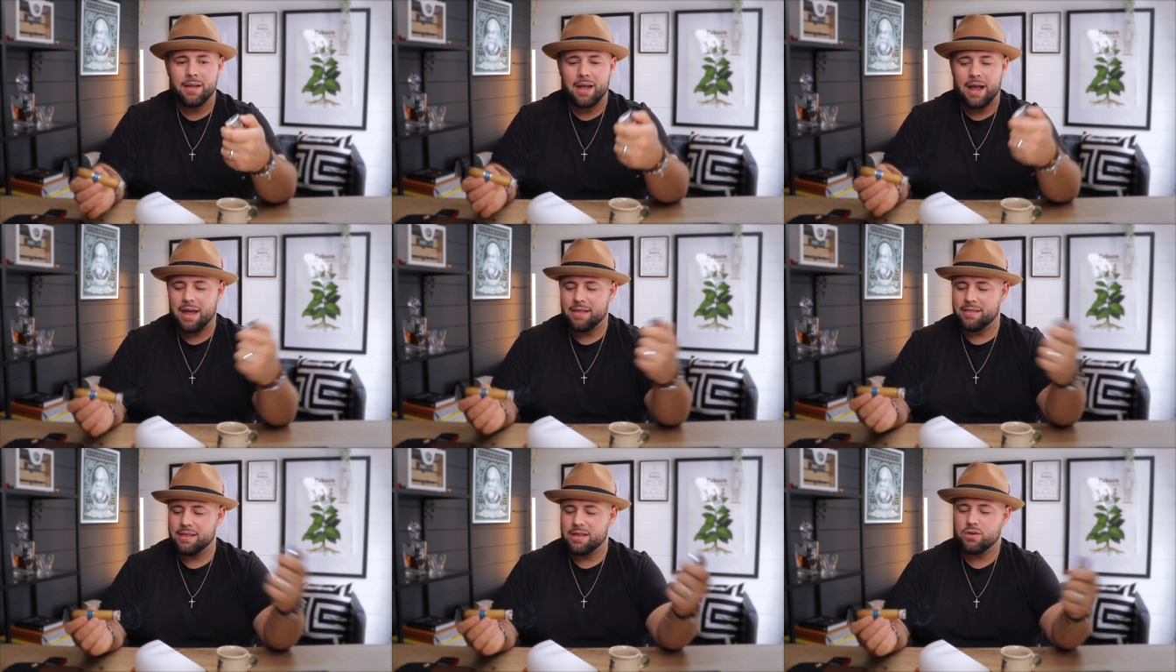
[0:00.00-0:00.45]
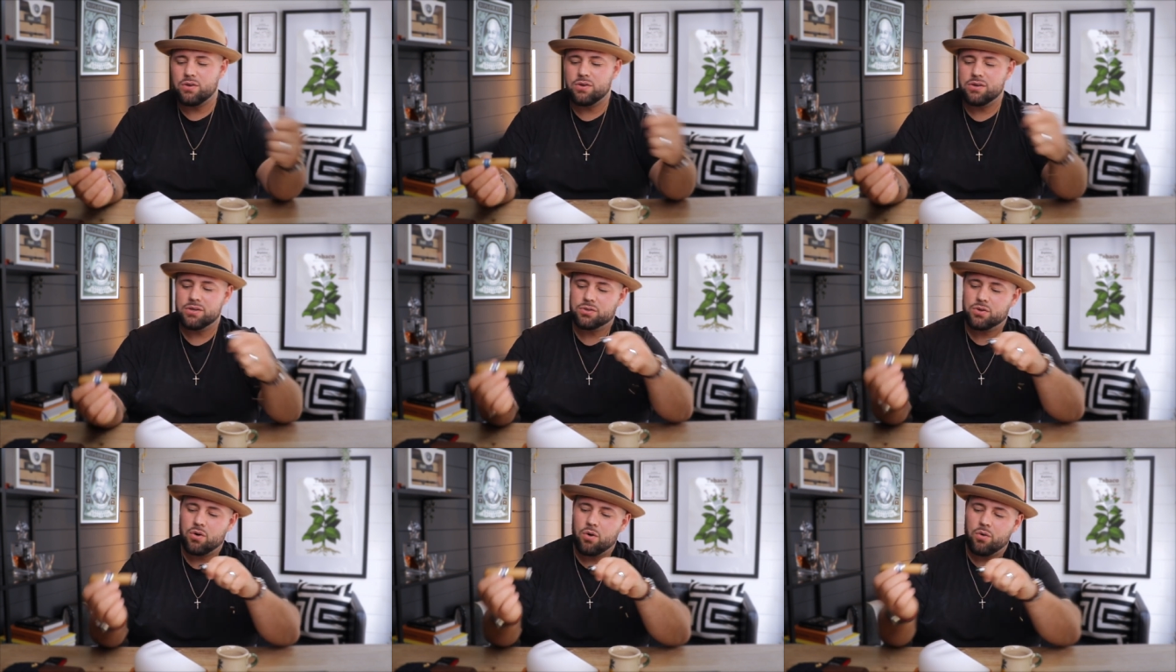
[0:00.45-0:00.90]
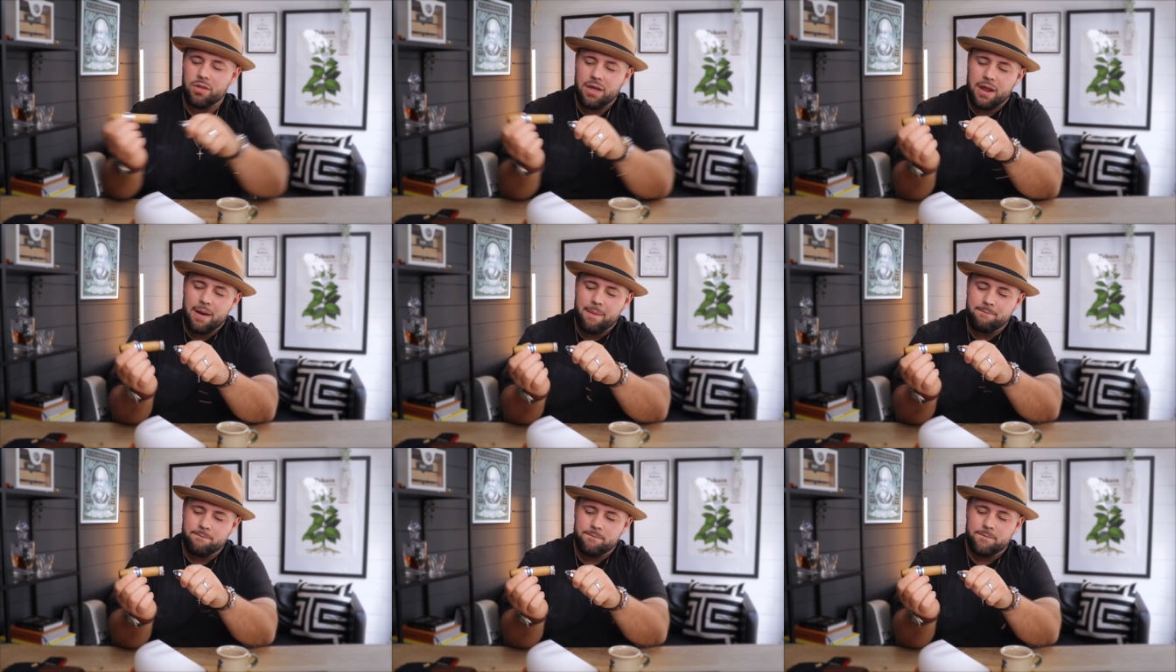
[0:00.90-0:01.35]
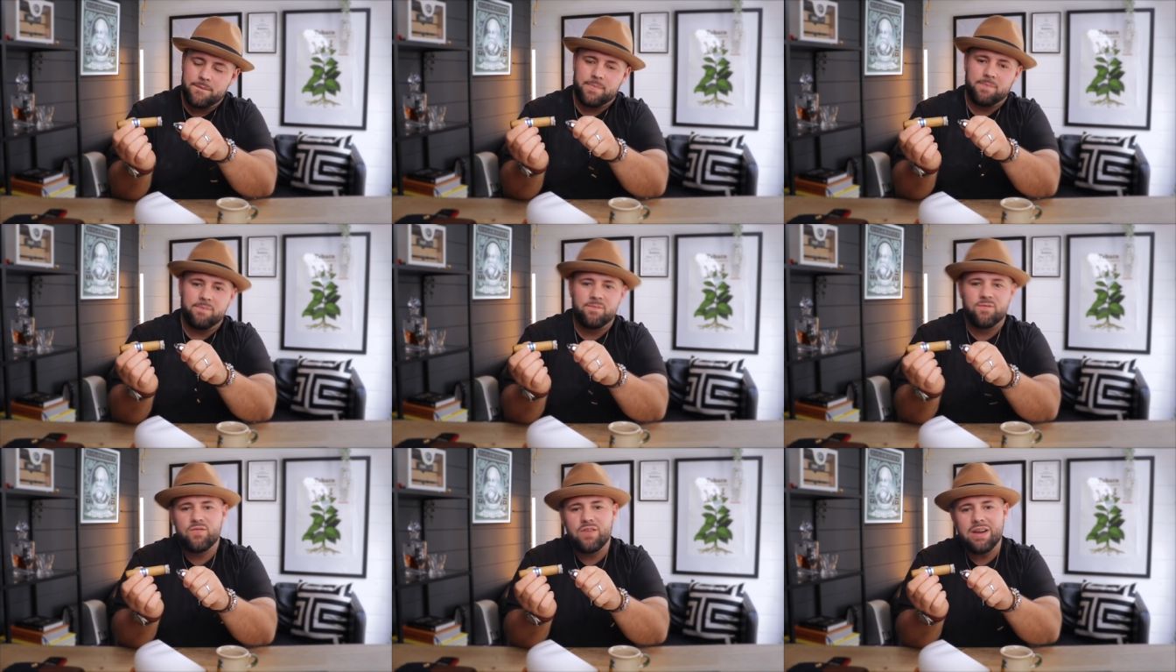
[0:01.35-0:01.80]
and then you just go there and
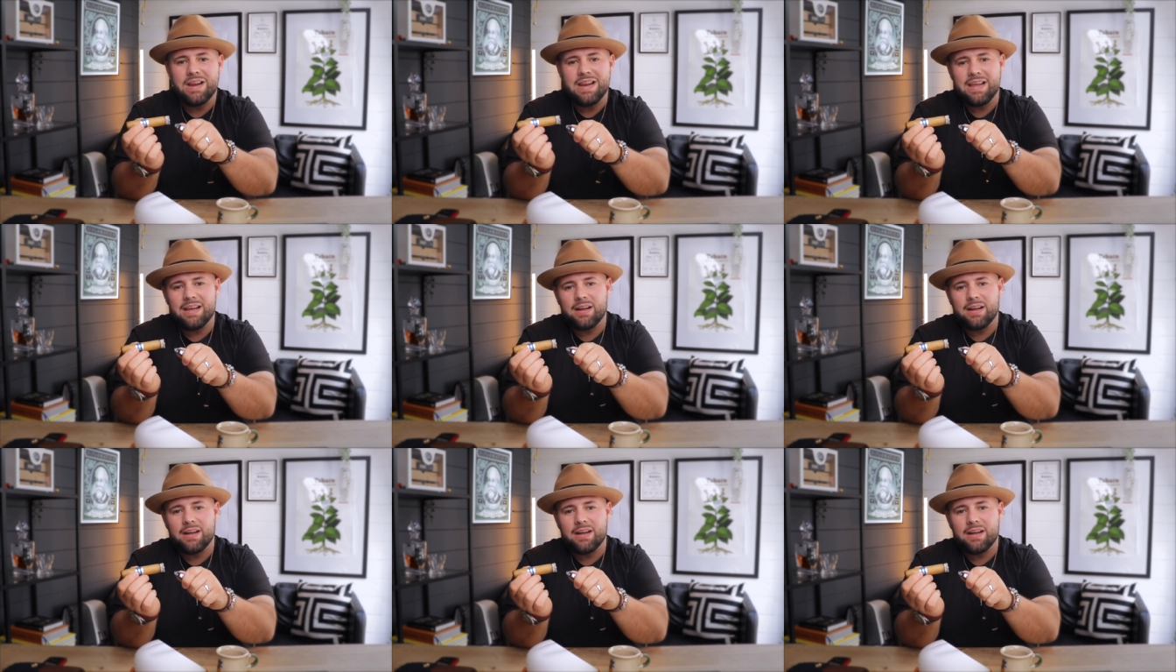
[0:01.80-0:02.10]
really